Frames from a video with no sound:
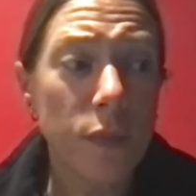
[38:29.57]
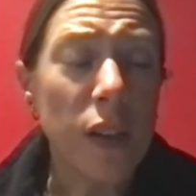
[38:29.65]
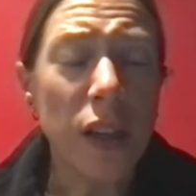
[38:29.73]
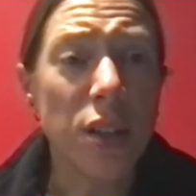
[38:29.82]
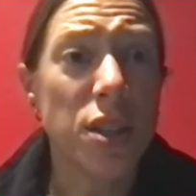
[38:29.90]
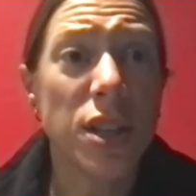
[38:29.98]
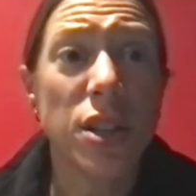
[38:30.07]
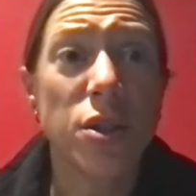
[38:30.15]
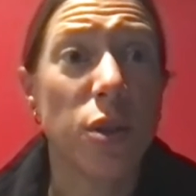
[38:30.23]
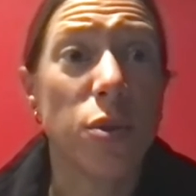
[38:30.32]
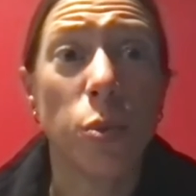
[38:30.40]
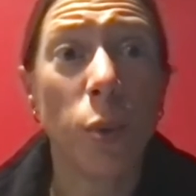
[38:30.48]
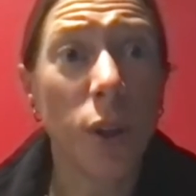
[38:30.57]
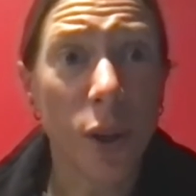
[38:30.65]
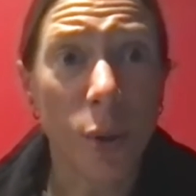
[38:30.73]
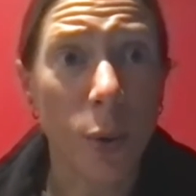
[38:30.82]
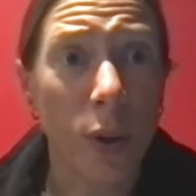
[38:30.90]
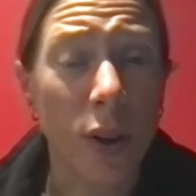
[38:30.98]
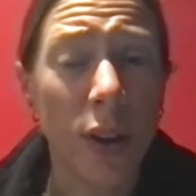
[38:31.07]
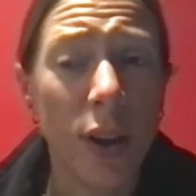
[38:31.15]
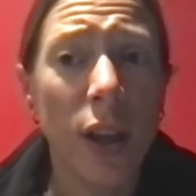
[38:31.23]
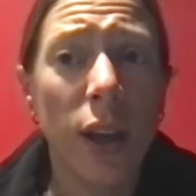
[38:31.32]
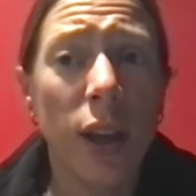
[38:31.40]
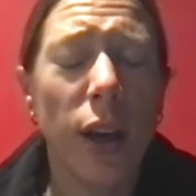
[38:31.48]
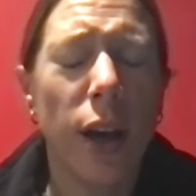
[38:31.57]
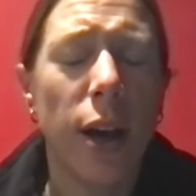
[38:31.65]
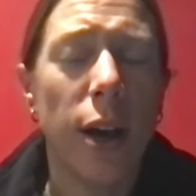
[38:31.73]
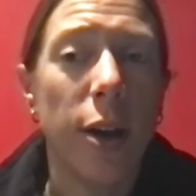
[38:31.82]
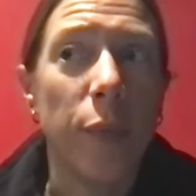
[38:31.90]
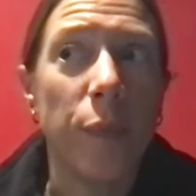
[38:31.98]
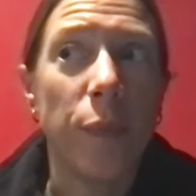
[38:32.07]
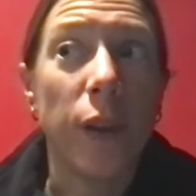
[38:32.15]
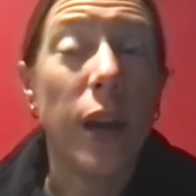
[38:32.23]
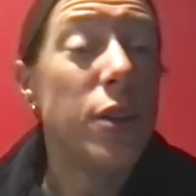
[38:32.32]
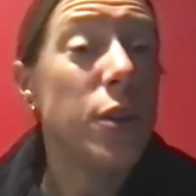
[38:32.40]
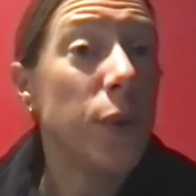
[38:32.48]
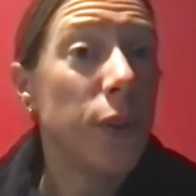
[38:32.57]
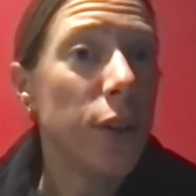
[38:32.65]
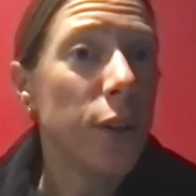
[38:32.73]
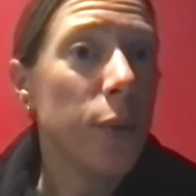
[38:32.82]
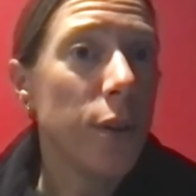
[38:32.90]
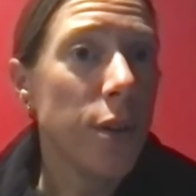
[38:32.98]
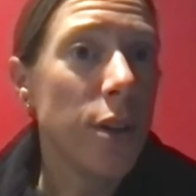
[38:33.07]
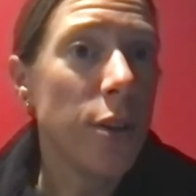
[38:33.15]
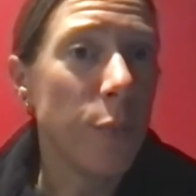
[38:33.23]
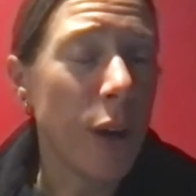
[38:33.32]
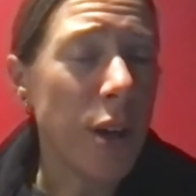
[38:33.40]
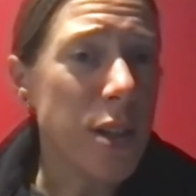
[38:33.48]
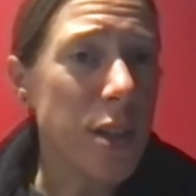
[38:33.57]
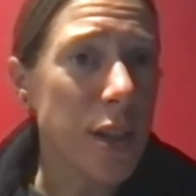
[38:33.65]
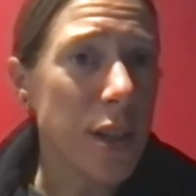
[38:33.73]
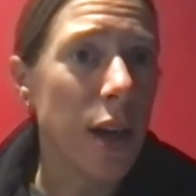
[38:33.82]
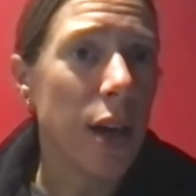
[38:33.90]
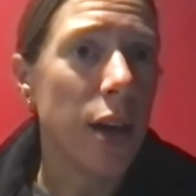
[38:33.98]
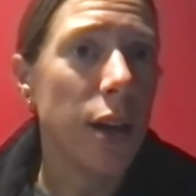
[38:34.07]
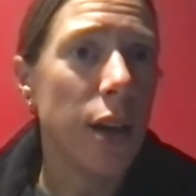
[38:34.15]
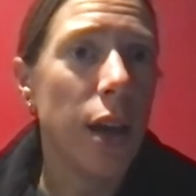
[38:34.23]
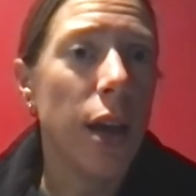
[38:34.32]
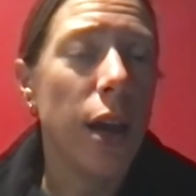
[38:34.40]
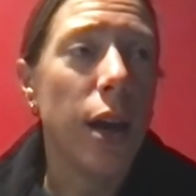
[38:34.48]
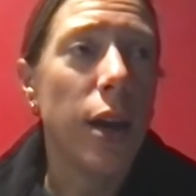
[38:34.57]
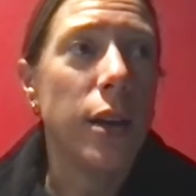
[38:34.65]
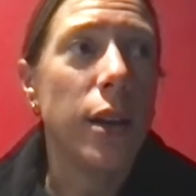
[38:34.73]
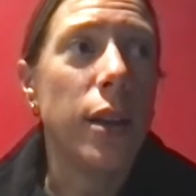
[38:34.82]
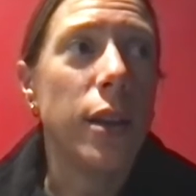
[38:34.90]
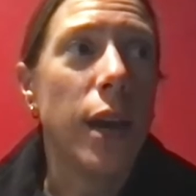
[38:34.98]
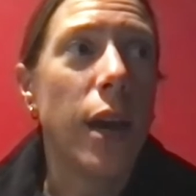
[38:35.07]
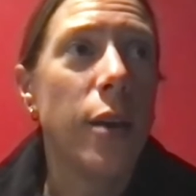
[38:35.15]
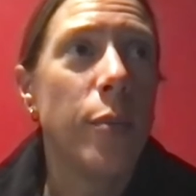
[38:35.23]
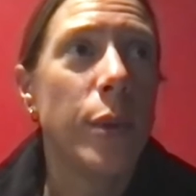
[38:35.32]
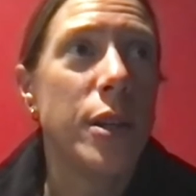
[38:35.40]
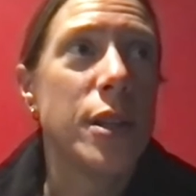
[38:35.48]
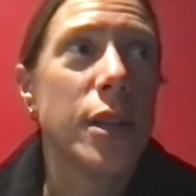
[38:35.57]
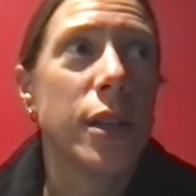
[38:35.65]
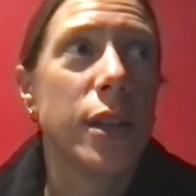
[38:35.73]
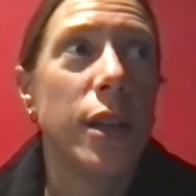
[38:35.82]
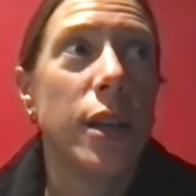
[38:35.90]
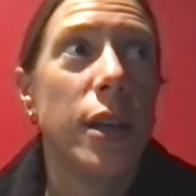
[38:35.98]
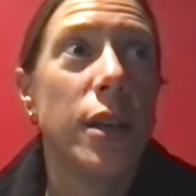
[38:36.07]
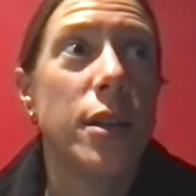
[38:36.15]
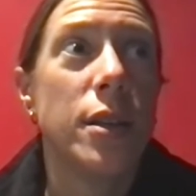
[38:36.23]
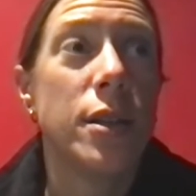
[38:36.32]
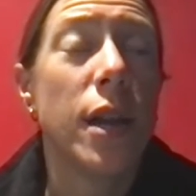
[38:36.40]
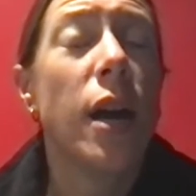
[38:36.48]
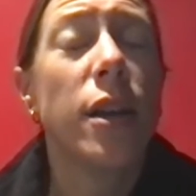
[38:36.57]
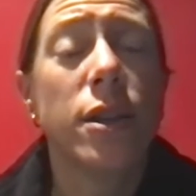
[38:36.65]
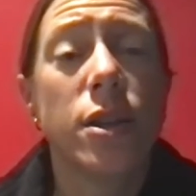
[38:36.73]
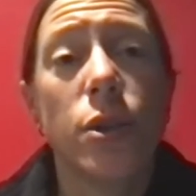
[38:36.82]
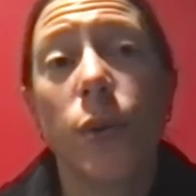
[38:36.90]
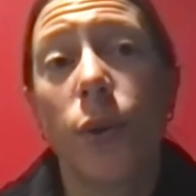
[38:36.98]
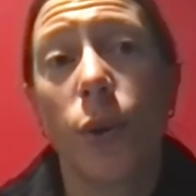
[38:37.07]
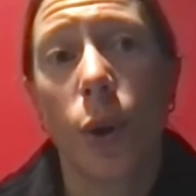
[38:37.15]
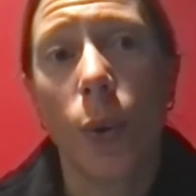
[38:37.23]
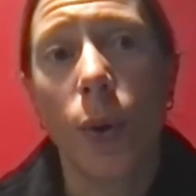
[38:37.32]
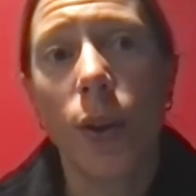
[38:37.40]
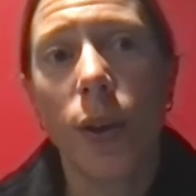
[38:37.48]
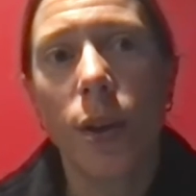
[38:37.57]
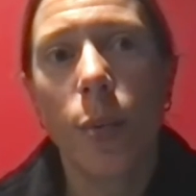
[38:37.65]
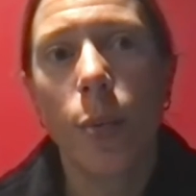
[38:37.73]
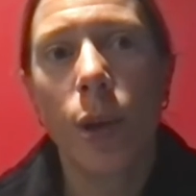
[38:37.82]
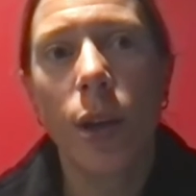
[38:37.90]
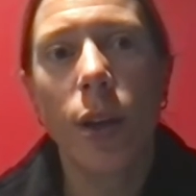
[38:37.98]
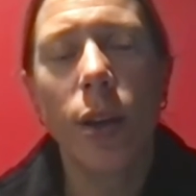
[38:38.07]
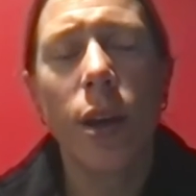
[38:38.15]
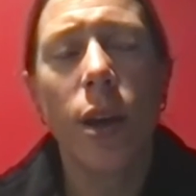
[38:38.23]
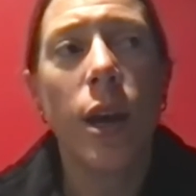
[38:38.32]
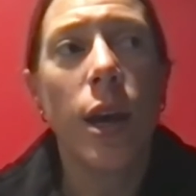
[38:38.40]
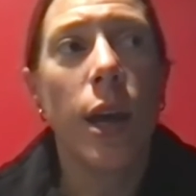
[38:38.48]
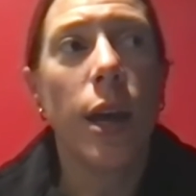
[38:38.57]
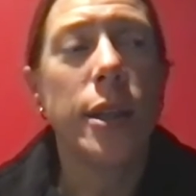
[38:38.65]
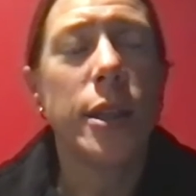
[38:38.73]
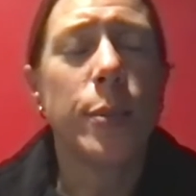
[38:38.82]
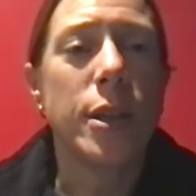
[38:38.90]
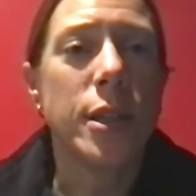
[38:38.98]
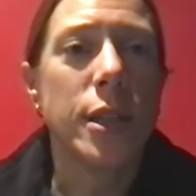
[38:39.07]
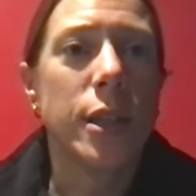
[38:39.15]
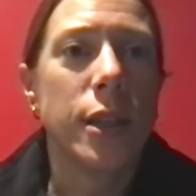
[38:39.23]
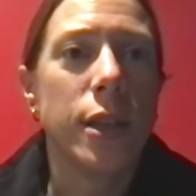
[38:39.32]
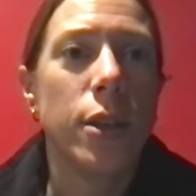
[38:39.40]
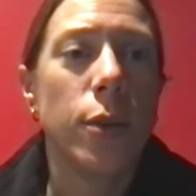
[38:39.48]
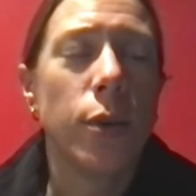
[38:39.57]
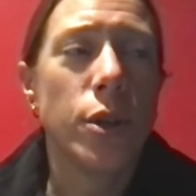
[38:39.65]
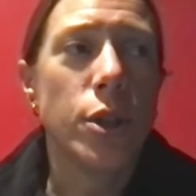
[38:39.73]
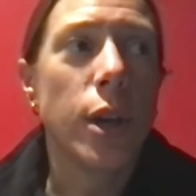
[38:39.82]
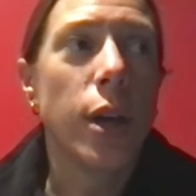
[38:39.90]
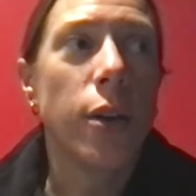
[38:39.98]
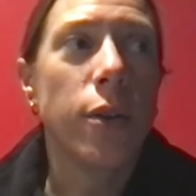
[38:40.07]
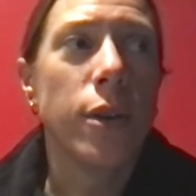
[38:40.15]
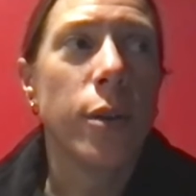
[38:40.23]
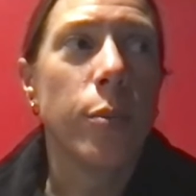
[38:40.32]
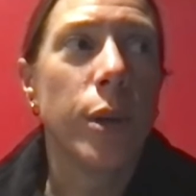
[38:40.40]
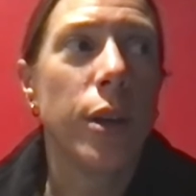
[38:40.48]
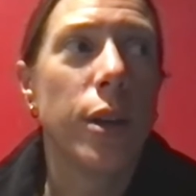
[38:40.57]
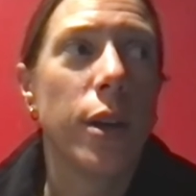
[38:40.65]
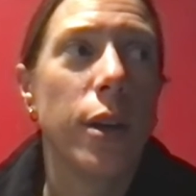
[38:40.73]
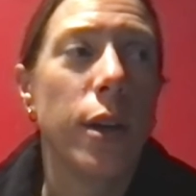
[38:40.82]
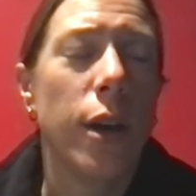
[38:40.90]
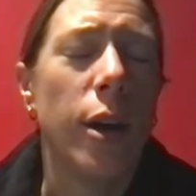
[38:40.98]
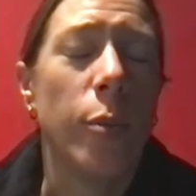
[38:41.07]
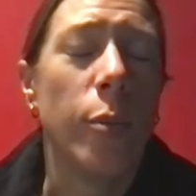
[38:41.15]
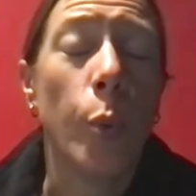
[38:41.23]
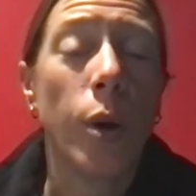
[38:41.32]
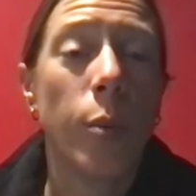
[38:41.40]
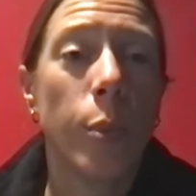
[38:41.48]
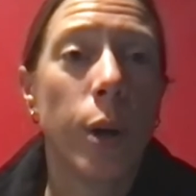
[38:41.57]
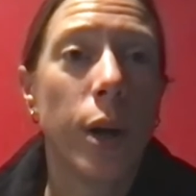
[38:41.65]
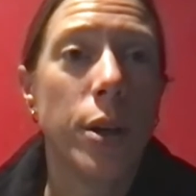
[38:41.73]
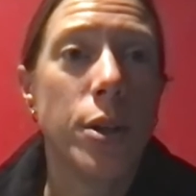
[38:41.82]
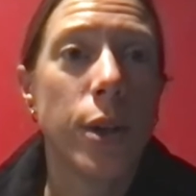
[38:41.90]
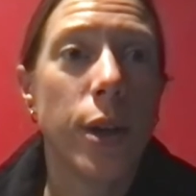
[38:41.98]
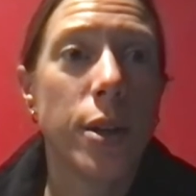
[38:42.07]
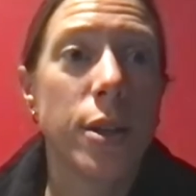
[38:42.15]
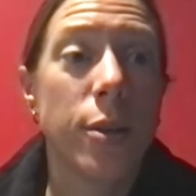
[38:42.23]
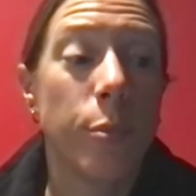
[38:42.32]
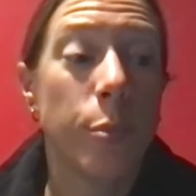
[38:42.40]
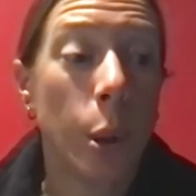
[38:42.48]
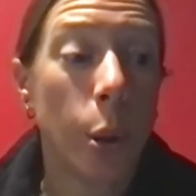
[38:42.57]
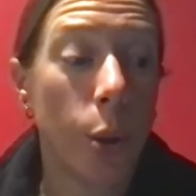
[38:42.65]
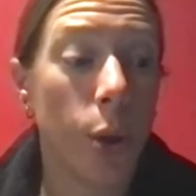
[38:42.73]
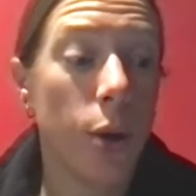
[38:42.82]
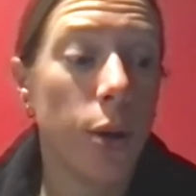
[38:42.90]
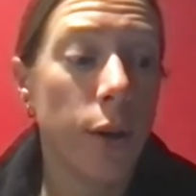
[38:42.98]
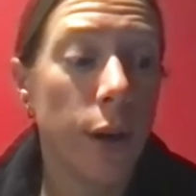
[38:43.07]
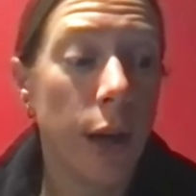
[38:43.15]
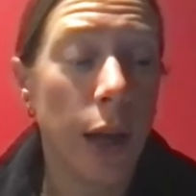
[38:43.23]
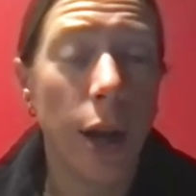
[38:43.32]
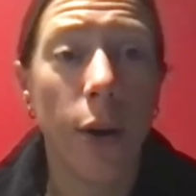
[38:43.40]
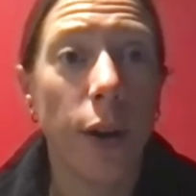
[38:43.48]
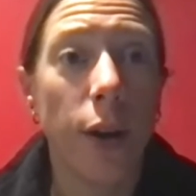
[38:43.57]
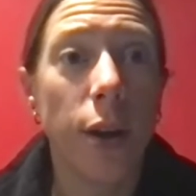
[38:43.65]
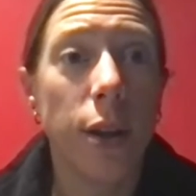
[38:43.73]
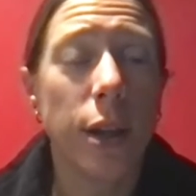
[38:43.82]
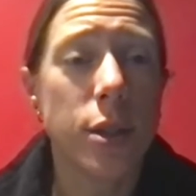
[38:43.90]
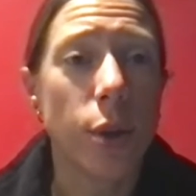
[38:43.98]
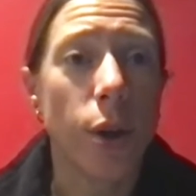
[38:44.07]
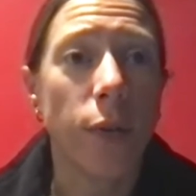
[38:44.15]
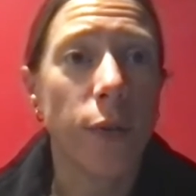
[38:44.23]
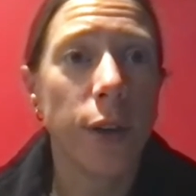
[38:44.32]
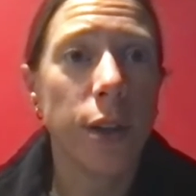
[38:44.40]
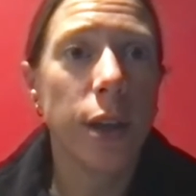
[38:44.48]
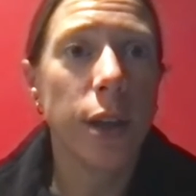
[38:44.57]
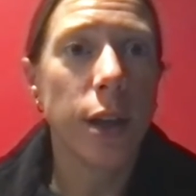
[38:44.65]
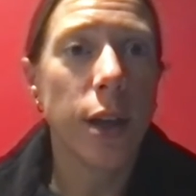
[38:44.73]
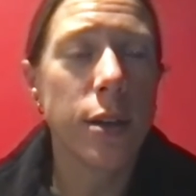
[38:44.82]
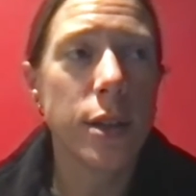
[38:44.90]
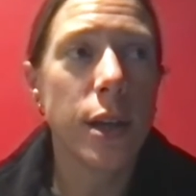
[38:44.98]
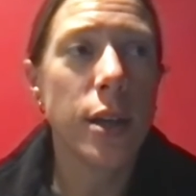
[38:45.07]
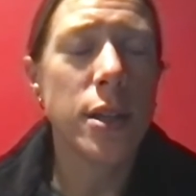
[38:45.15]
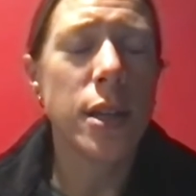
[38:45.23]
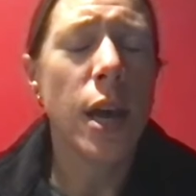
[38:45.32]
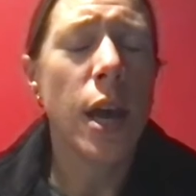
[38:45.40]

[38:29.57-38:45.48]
It's really cool. I do another one called Mites. And that basically is not the student going and competing. It's basically your child can pick one project per area that's offered at that contest,